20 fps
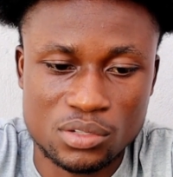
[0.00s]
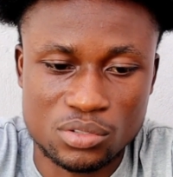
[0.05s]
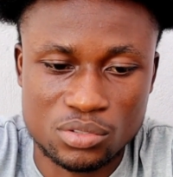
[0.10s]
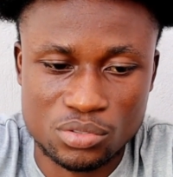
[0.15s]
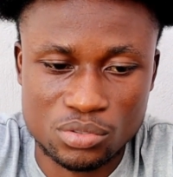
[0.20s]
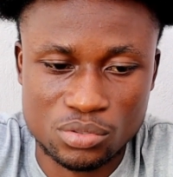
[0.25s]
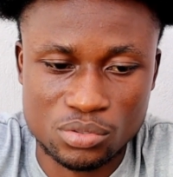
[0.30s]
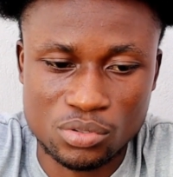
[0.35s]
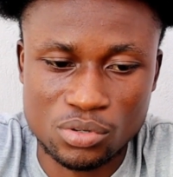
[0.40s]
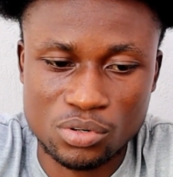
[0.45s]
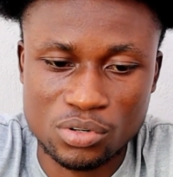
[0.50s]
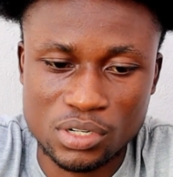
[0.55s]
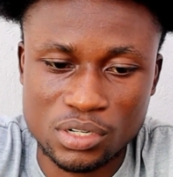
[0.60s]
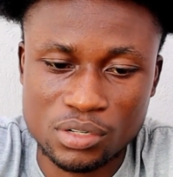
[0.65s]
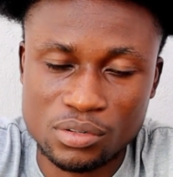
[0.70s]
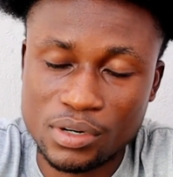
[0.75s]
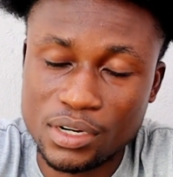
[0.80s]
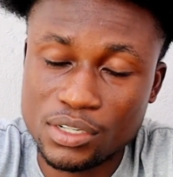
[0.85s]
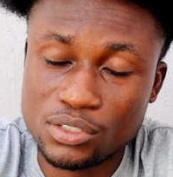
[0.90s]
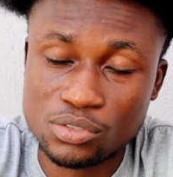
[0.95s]
So on
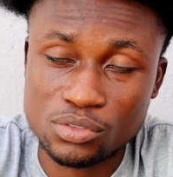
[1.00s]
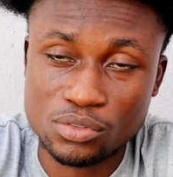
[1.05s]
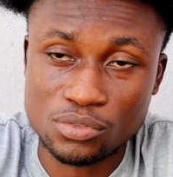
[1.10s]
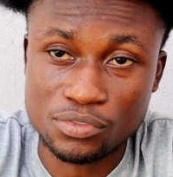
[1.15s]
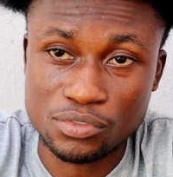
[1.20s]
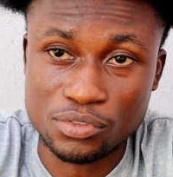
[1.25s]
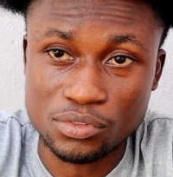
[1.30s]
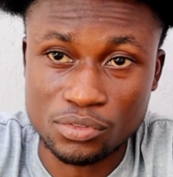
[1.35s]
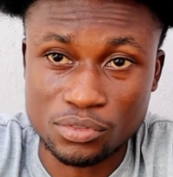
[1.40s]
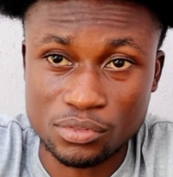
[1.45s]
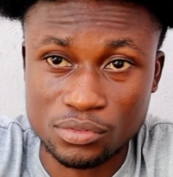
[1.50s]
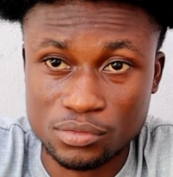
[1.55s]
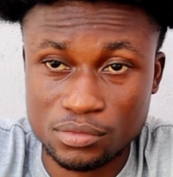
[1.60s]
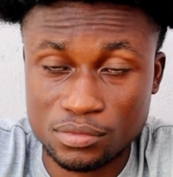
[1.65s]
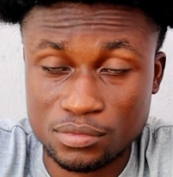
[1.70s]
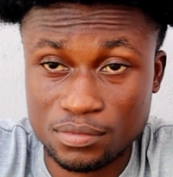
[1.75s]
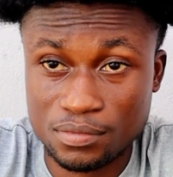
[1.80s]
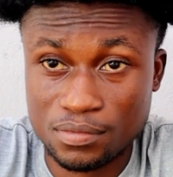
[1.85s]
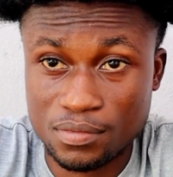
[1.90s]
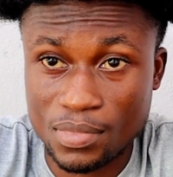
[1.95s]
the right of your
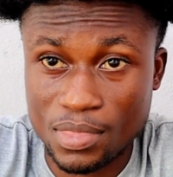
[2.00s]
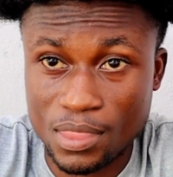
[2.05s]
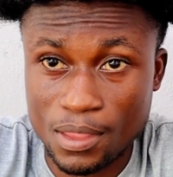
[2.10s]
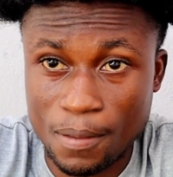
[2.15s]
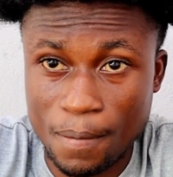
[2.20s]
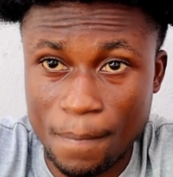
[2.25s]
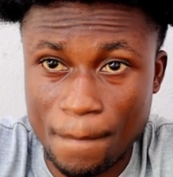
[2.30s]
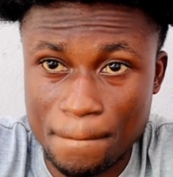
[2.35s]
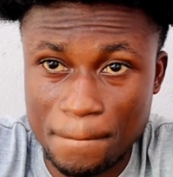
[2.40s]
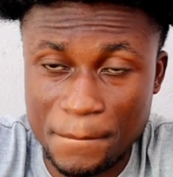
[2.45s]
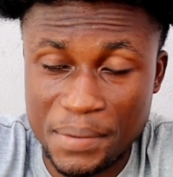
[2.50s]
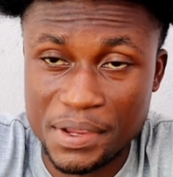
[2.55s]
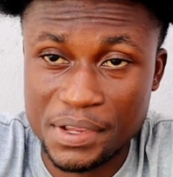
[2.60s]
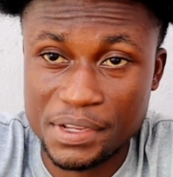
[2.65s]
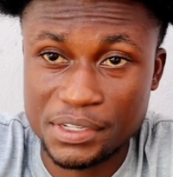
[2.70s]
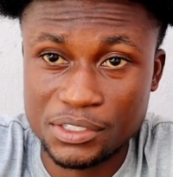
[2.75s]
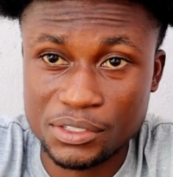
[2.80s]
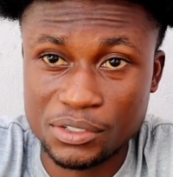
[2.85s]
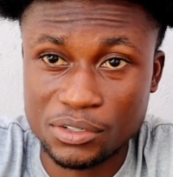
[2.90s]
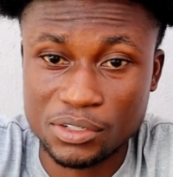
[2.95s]

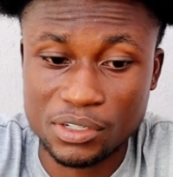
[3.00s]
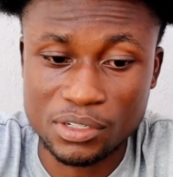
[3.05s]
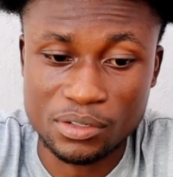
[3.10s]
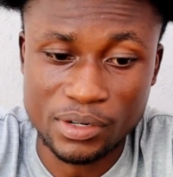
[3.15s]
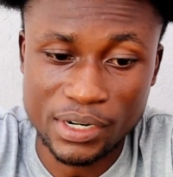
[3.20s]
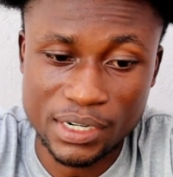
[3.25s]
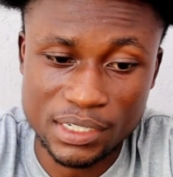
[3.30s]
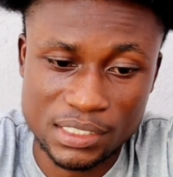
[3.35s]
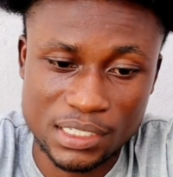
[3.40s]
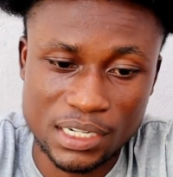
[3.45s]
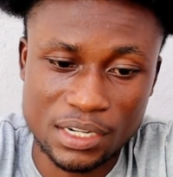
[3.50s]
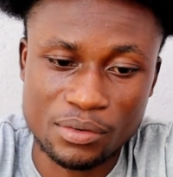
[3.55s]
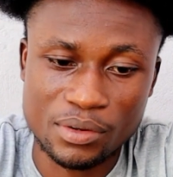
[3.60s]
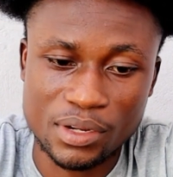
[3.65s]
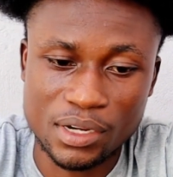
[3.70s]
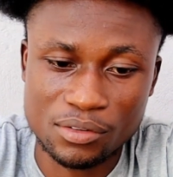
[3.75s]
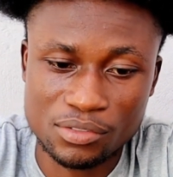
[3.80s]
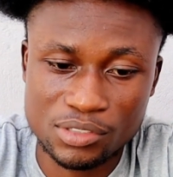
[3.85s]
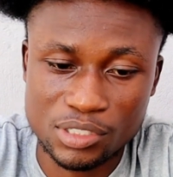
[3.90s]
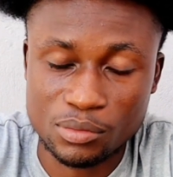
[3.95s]
page, on the right side, we
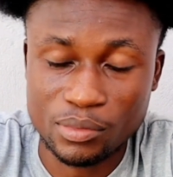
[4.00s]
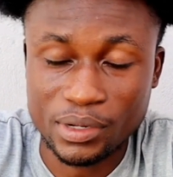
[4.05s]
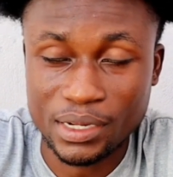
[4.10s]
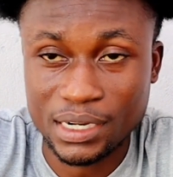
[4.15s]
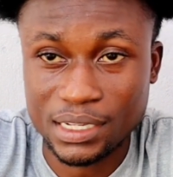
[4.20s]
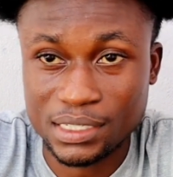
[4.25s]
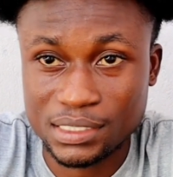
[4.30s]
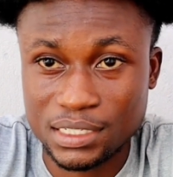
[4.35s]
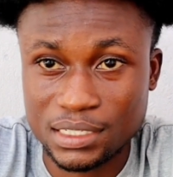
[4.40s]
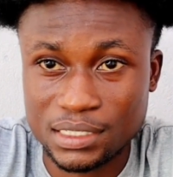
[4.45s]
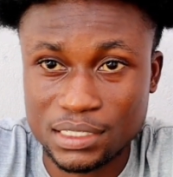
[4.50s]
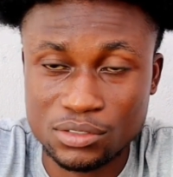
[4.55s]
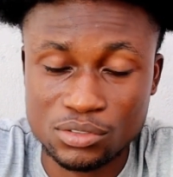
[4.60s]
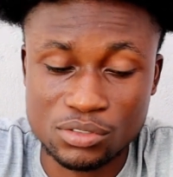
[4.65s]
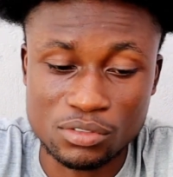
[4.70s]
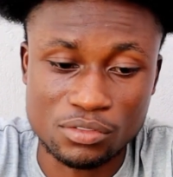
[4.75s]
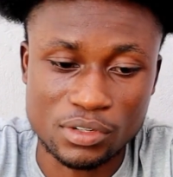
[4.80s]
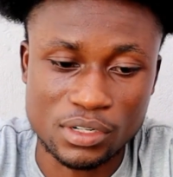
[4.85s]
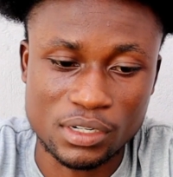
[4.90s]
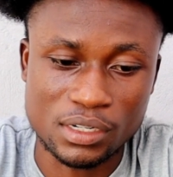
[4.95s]
have some other
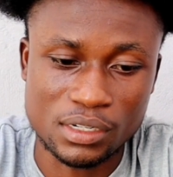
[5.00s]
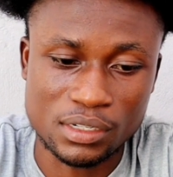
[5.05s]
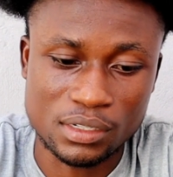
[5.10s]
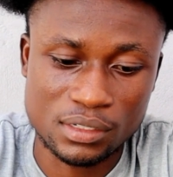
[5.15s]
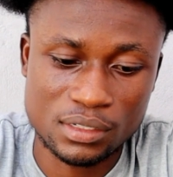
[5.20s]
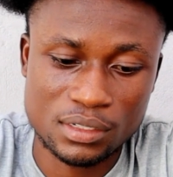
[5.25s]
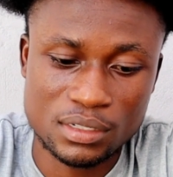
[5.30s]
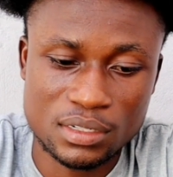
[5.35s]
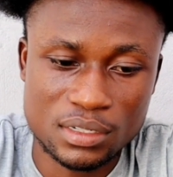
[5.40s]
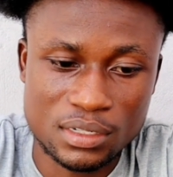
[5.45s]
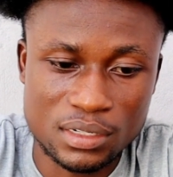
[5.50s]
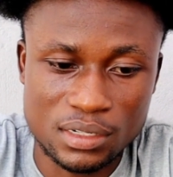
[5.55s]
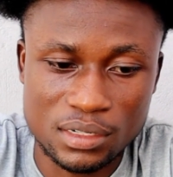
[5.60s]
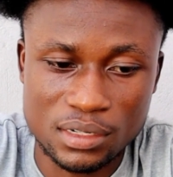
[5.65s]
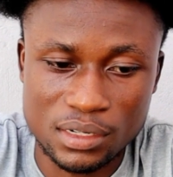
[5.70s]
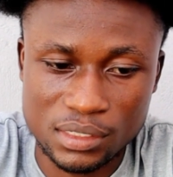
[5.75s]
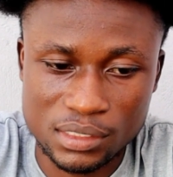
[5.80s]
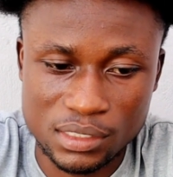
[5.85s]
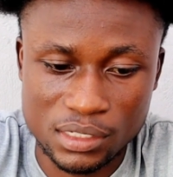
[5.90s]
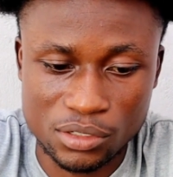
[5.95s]
settings over there.
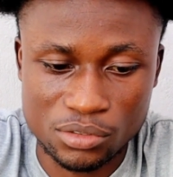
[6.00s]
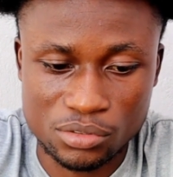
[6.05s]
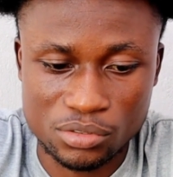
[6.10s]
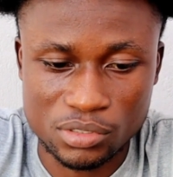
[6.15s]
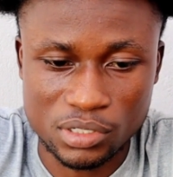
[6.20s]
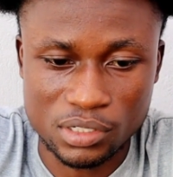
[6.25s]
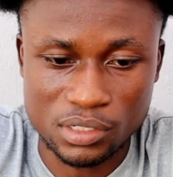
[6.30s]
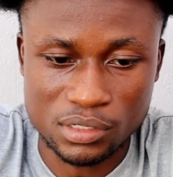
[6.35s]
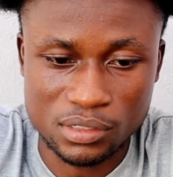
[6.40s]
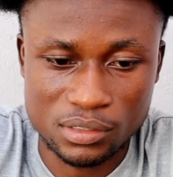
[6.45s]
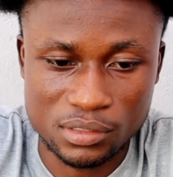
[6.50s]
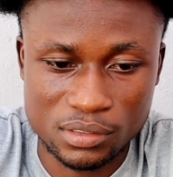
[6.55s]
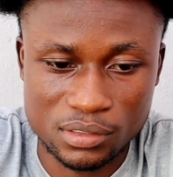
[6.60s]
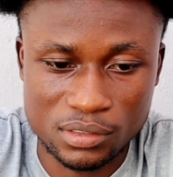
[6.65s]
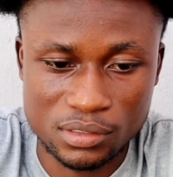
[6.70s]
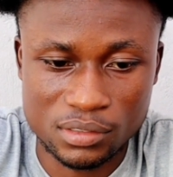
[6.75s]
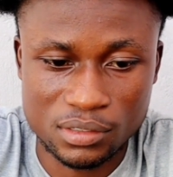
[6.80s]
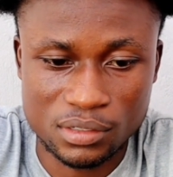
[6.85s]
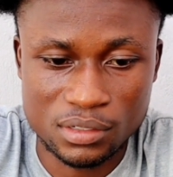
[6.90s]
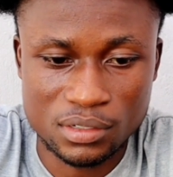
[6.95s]
Let's get to the
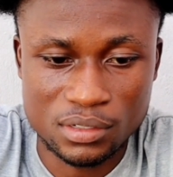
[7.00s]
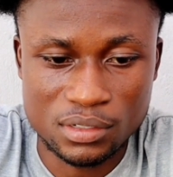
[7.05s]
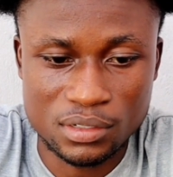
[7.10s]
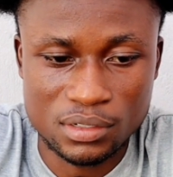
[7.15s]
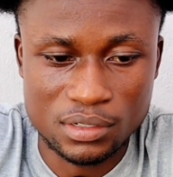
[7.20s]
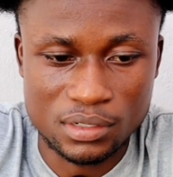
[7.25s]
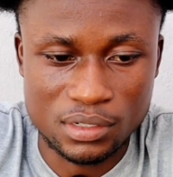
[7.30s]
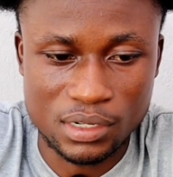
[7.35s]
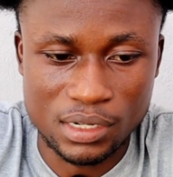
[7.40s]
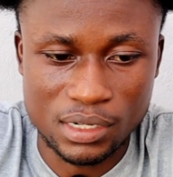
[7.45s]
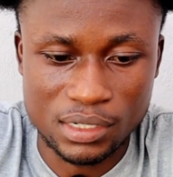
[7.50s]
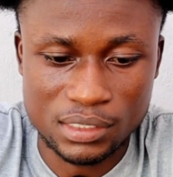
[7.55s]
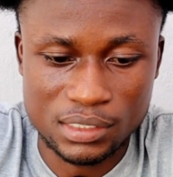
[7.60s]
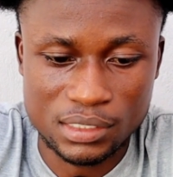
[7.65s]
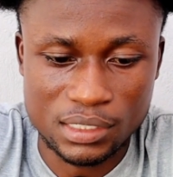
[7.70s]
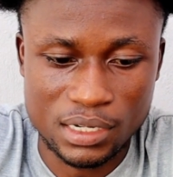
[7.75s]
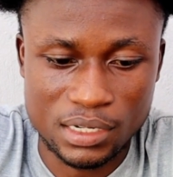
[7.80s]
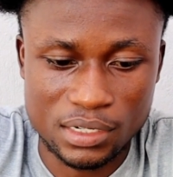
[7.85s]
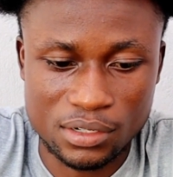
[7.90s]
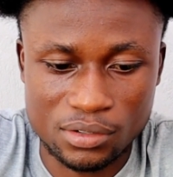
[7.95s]
that
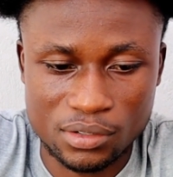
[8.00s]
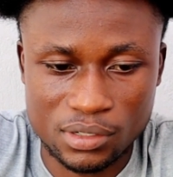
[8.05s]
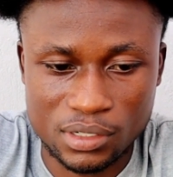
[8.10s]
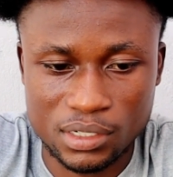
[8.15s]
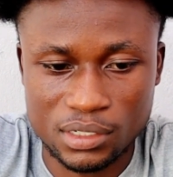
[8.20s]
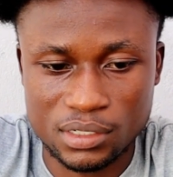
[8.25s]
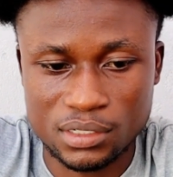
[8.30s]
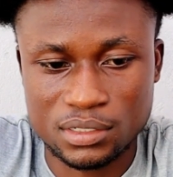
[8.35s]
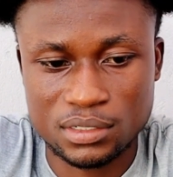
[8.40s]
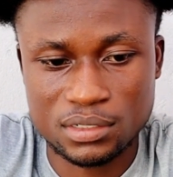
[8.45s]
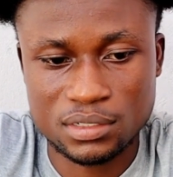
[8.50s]
side. Okay,